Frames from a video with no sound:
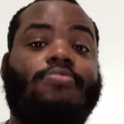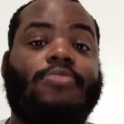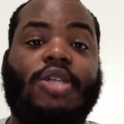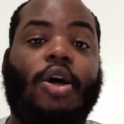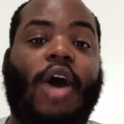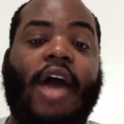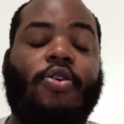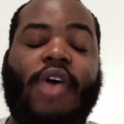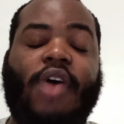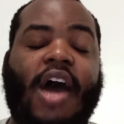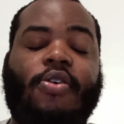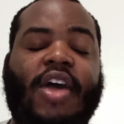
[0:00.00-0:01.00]
So I
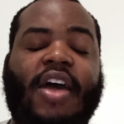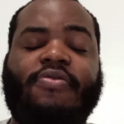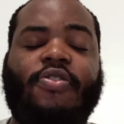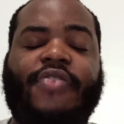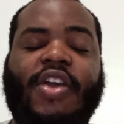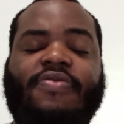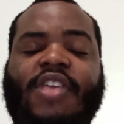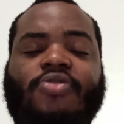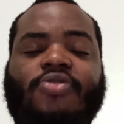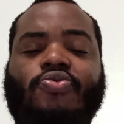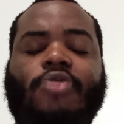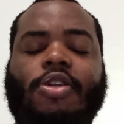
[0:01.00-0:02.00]
don't have no faith
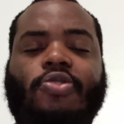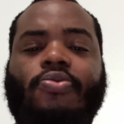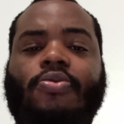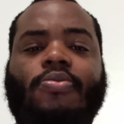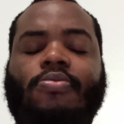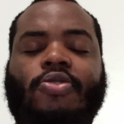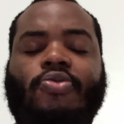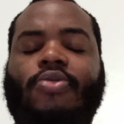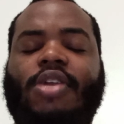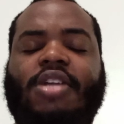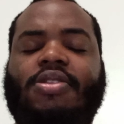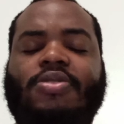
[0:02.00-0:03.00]
that Drew can
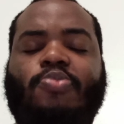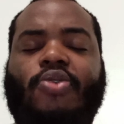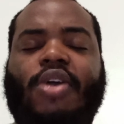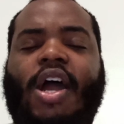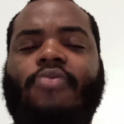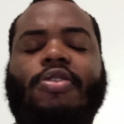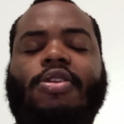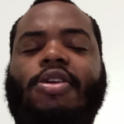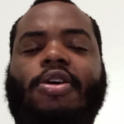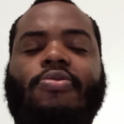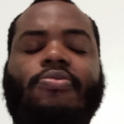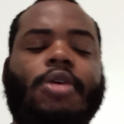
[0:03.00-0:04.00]
do it at this point. I really
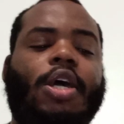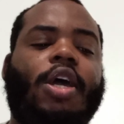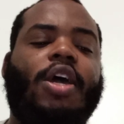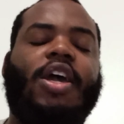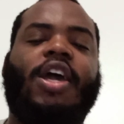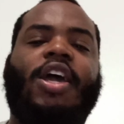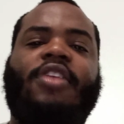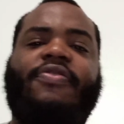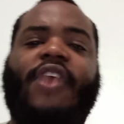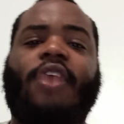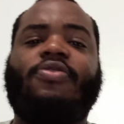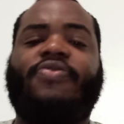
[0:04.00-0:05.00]
don't. And
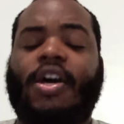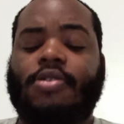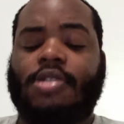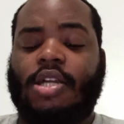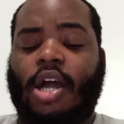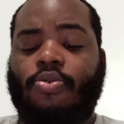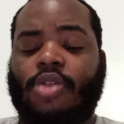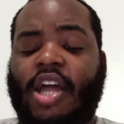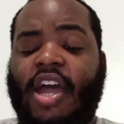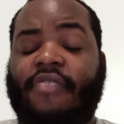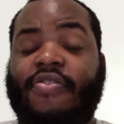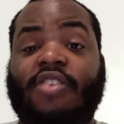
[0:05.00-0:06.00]
if I was Valentine, I would
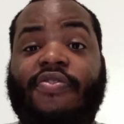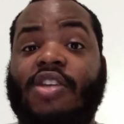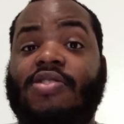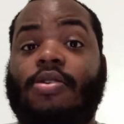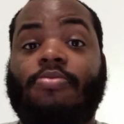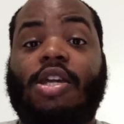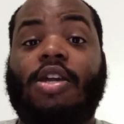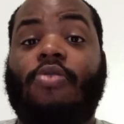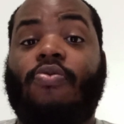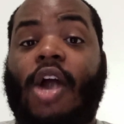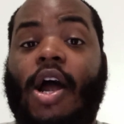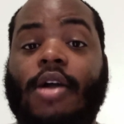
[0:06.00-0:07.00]
laugh in his face, tell him to
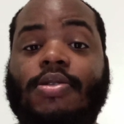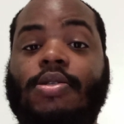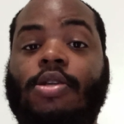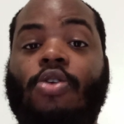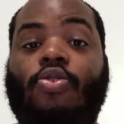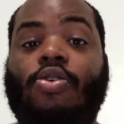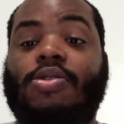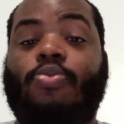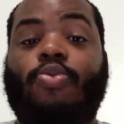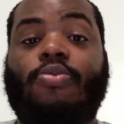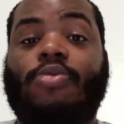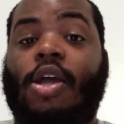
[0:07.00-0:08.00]
kick rocks. Get on
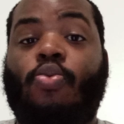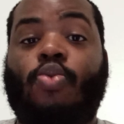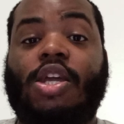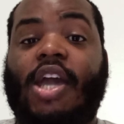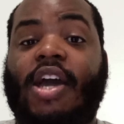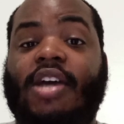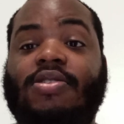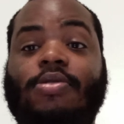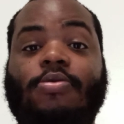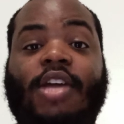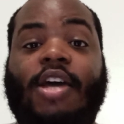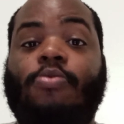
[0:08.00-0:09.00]
somewhere with that
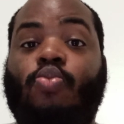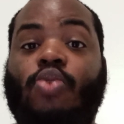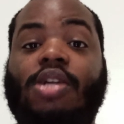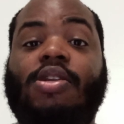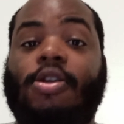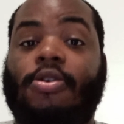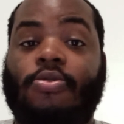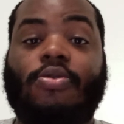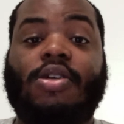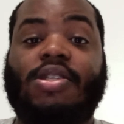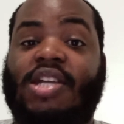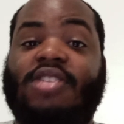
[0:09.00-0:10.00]
weak deal.
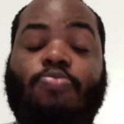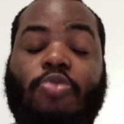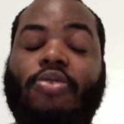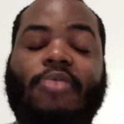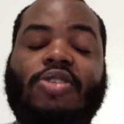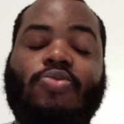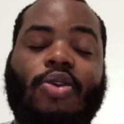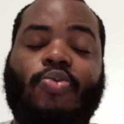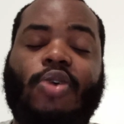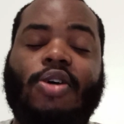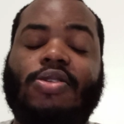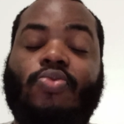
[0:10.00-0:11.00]
Because that's pretty much what
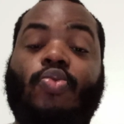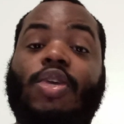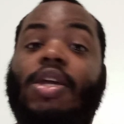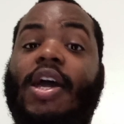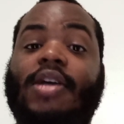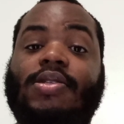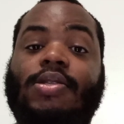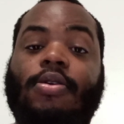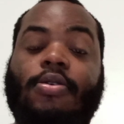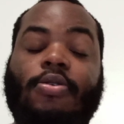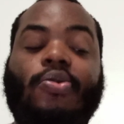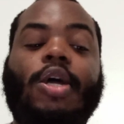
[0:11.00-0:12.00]
it was. A weak ass
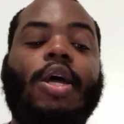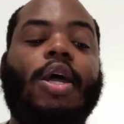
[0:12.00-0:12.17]
deal.